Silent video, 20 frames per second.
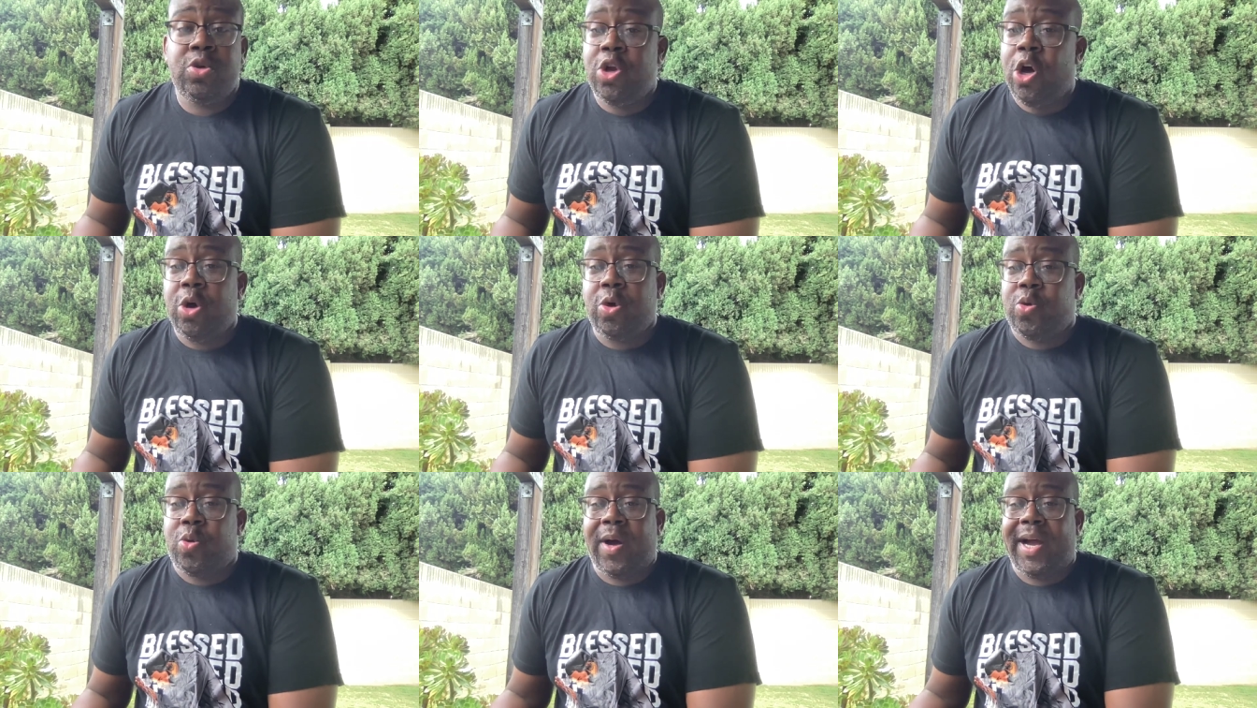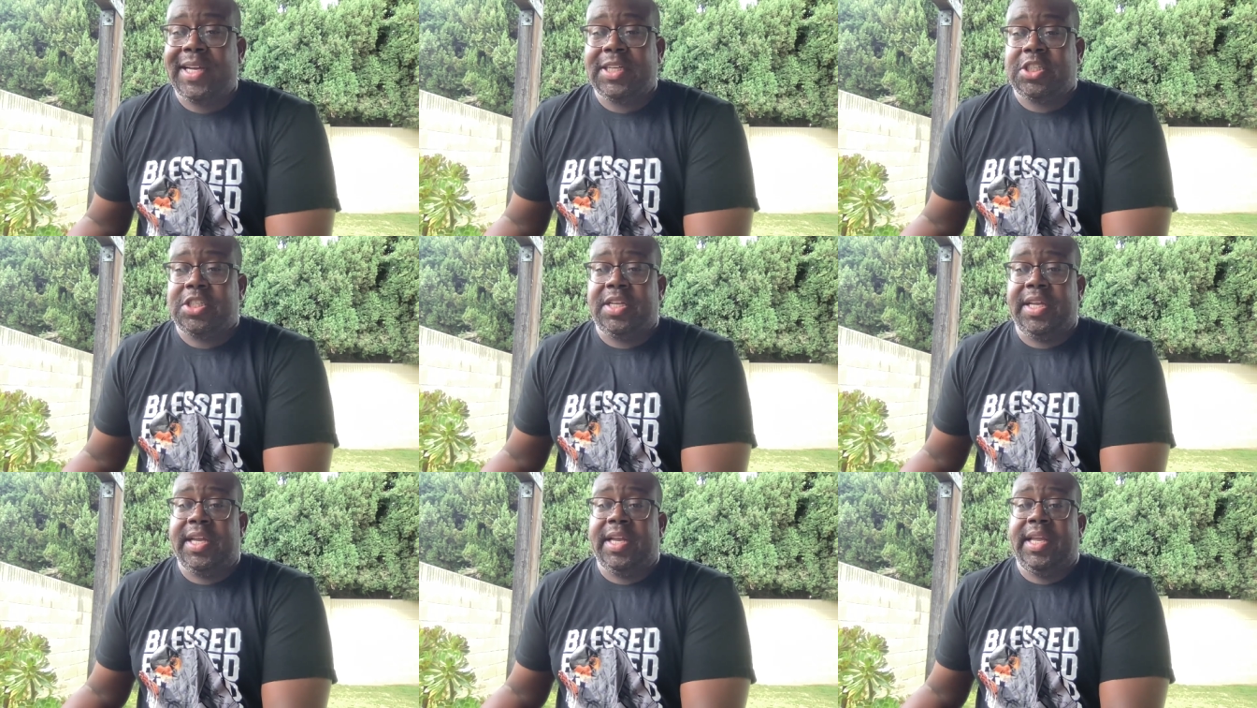No
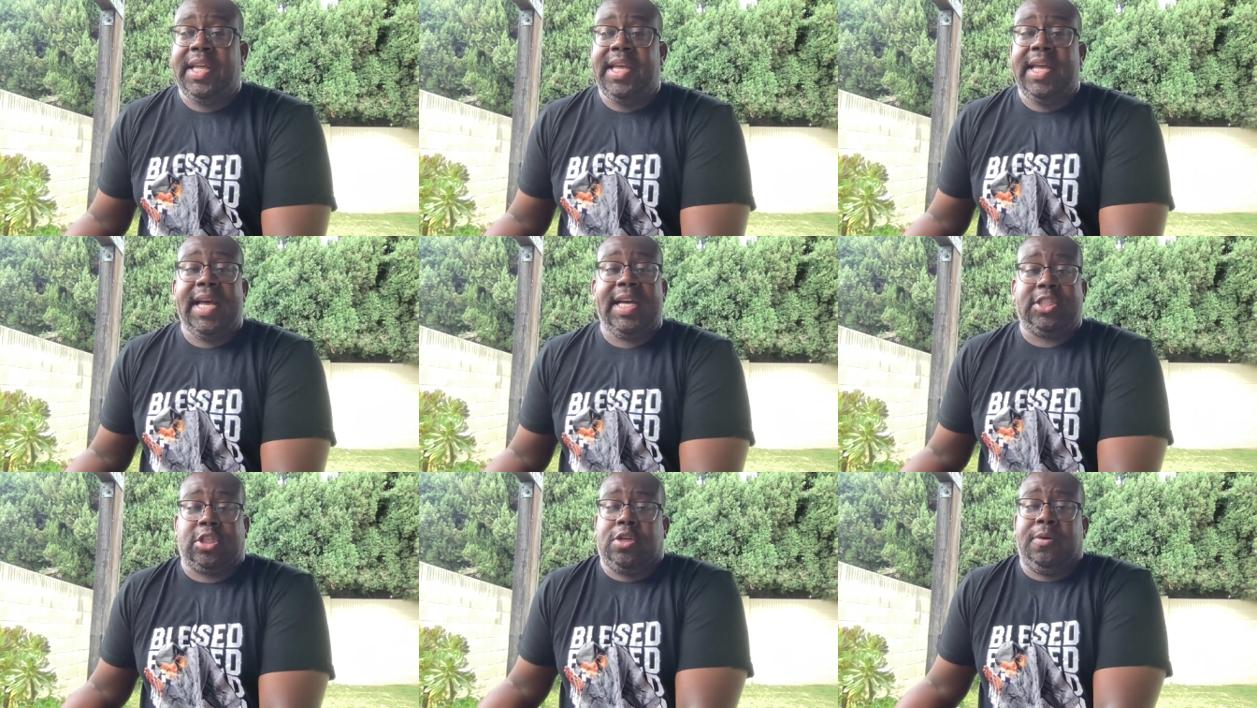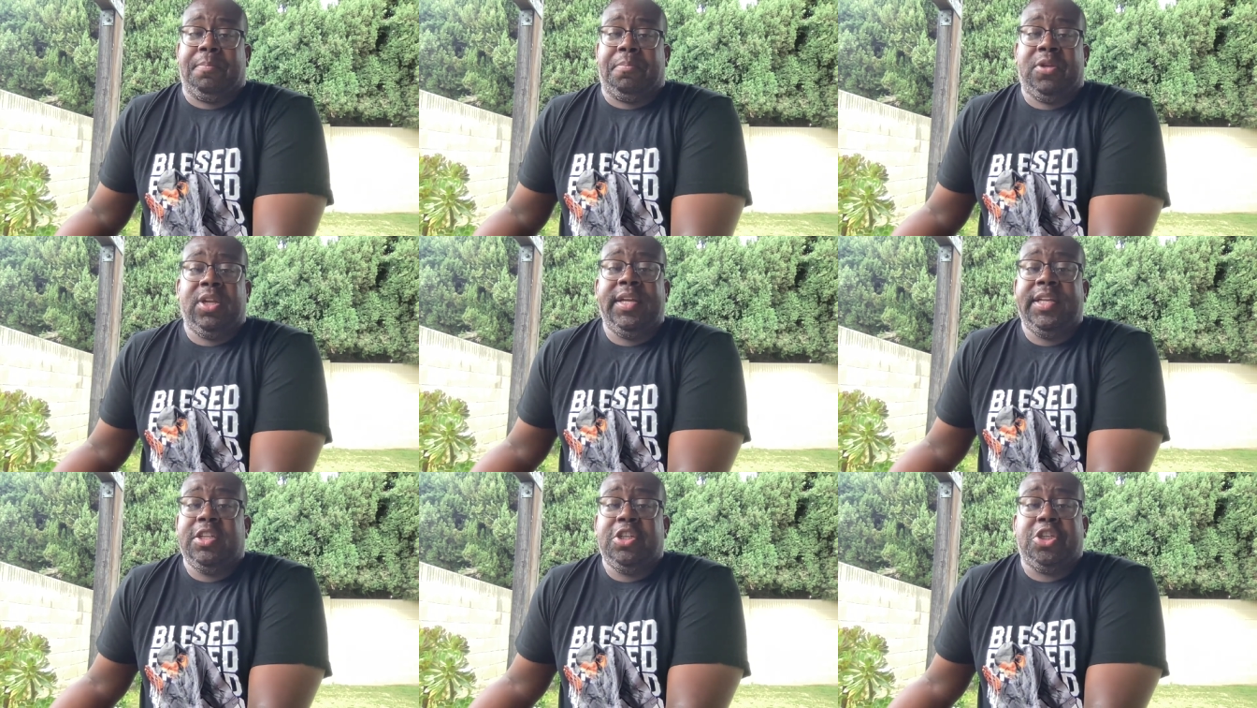question he has
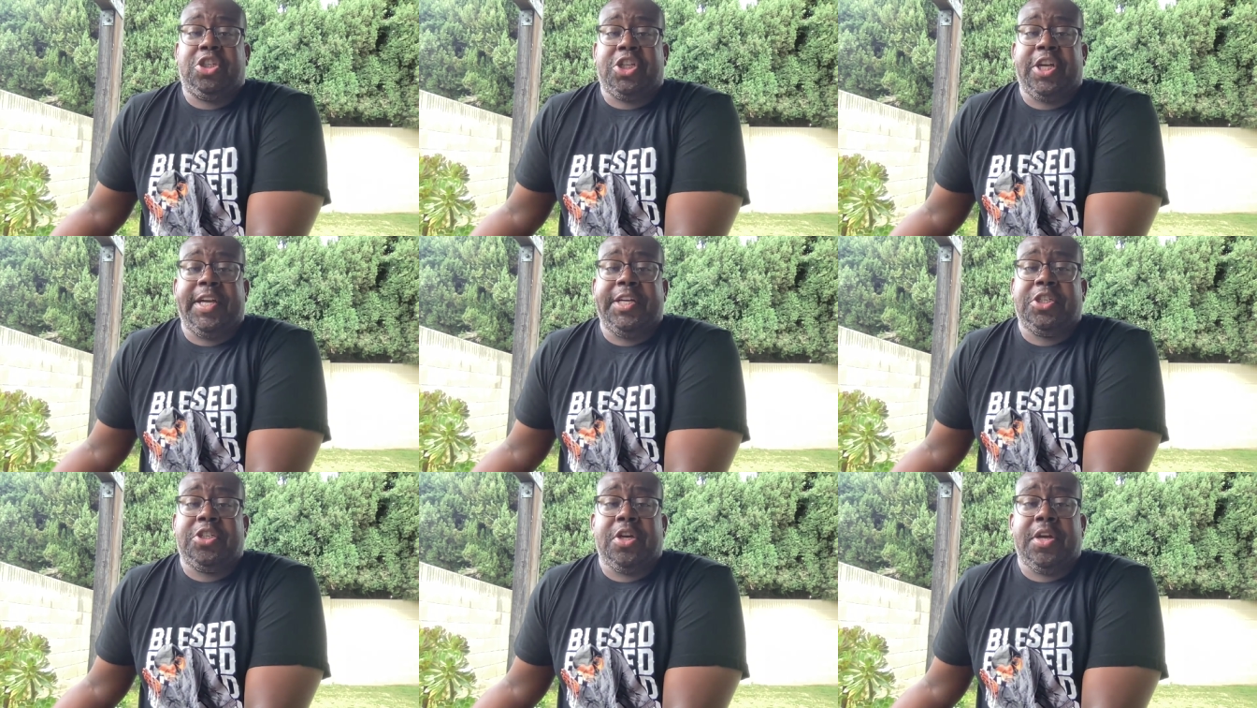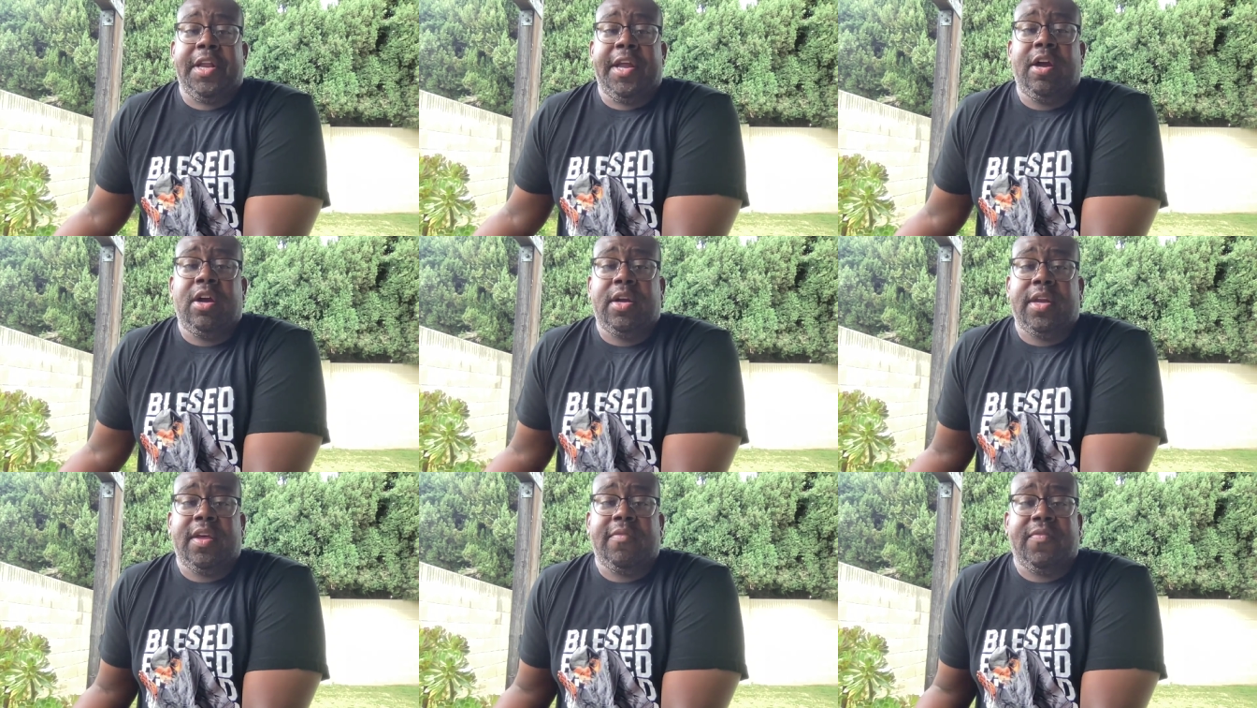completely changed the
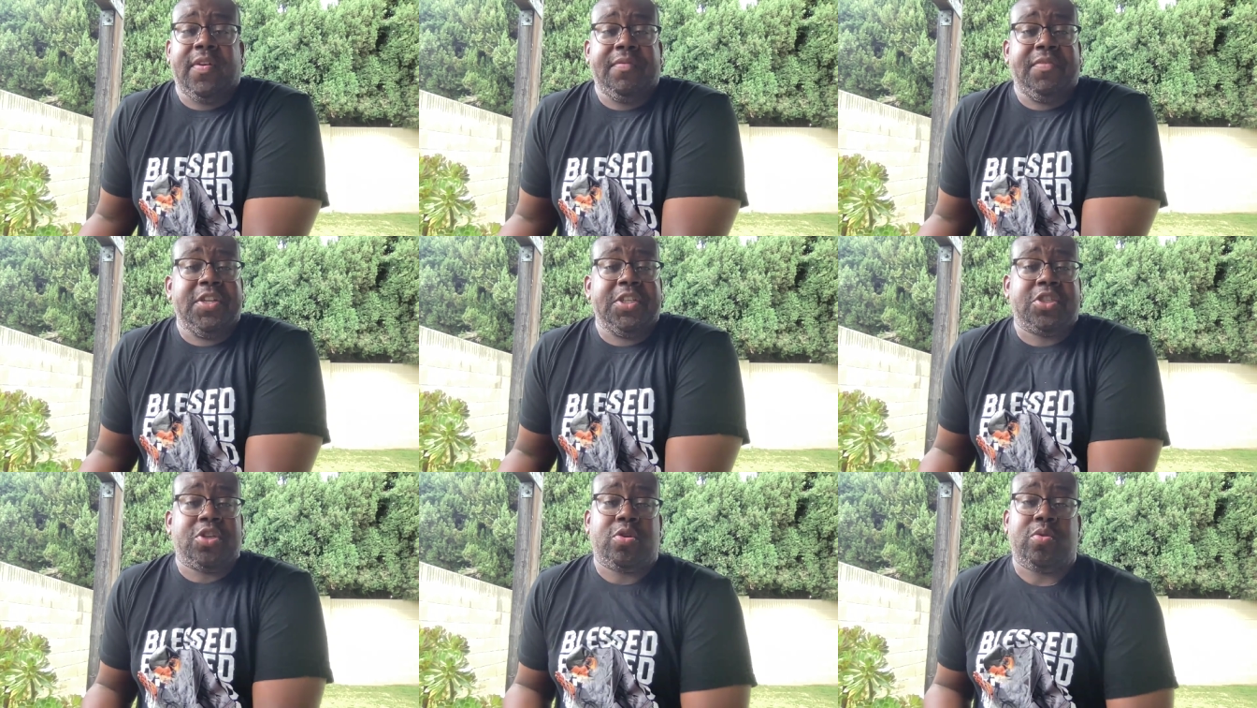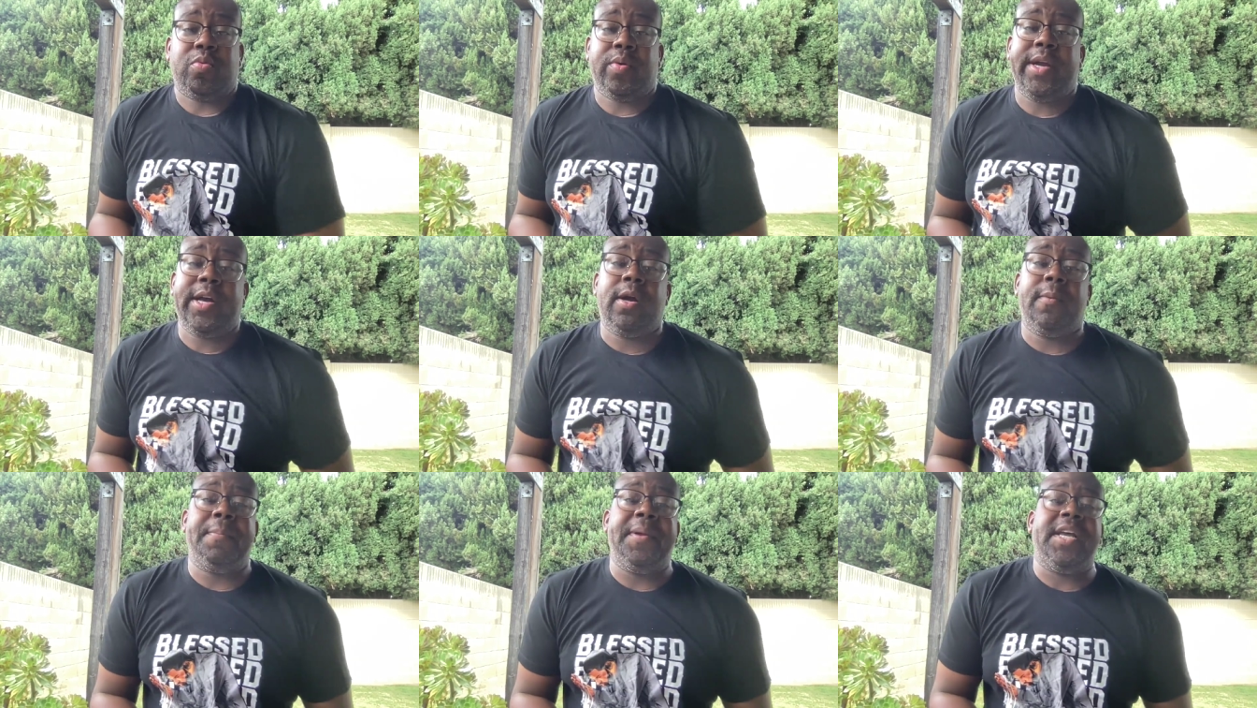narrative of his
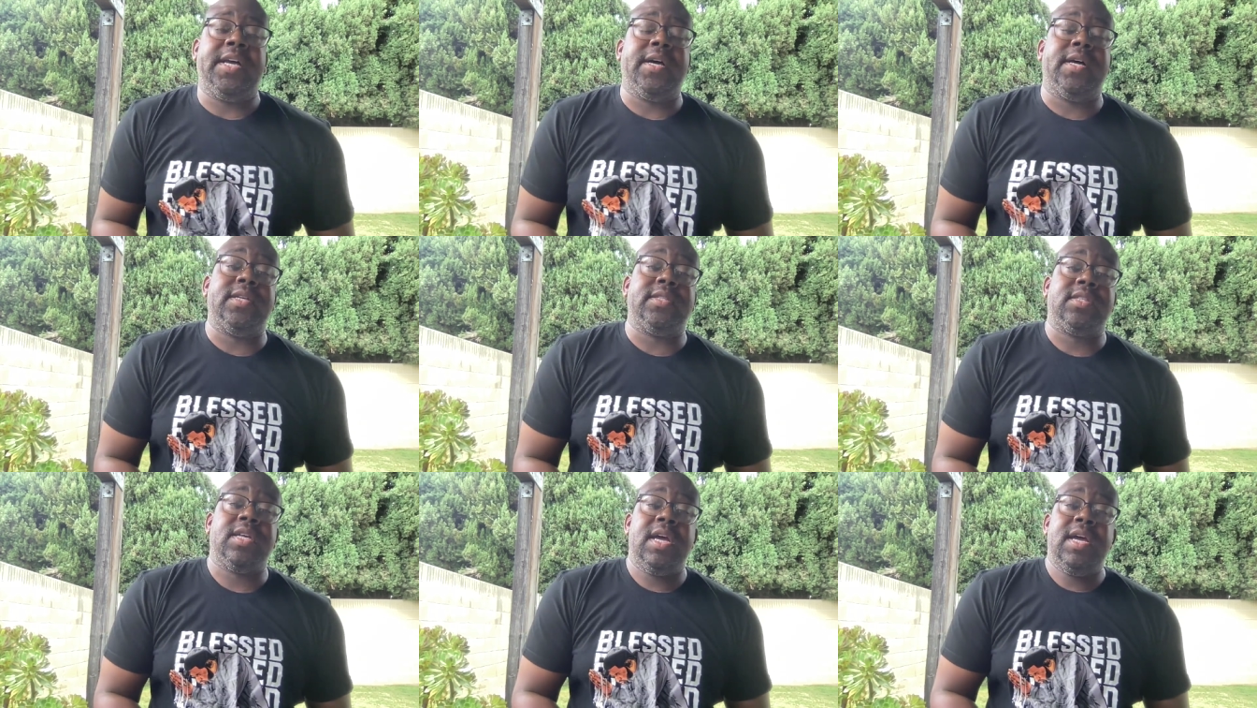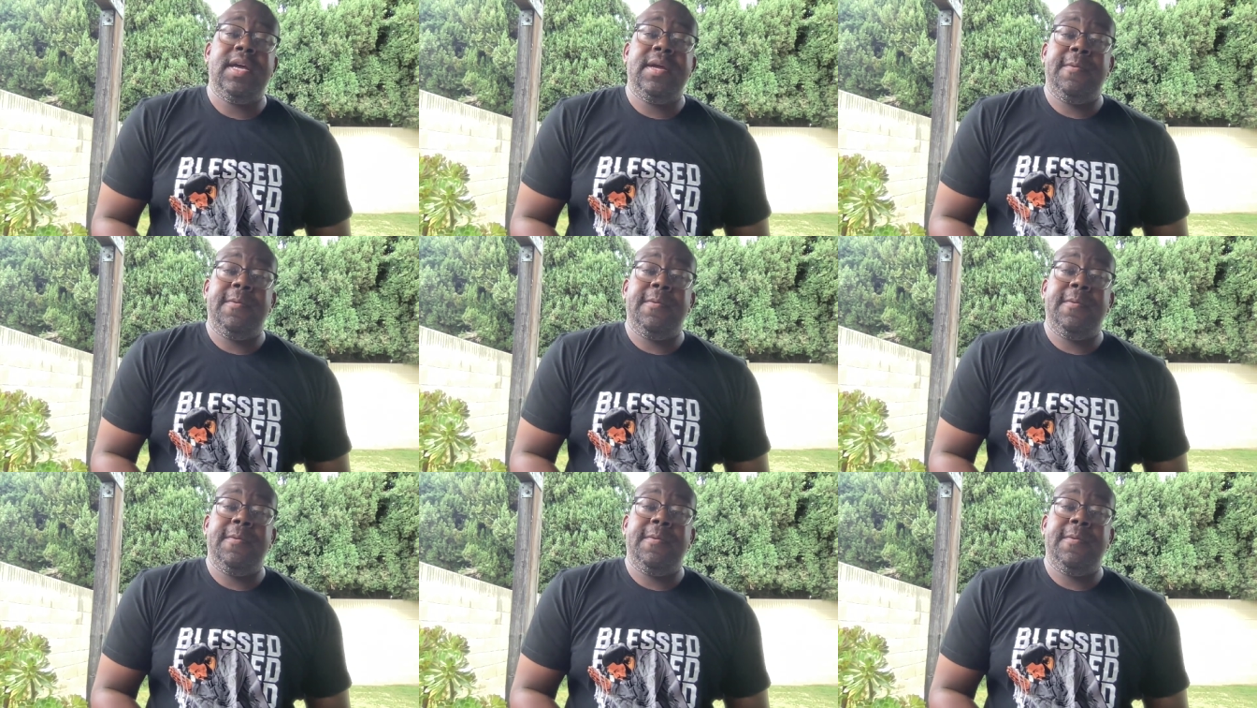career because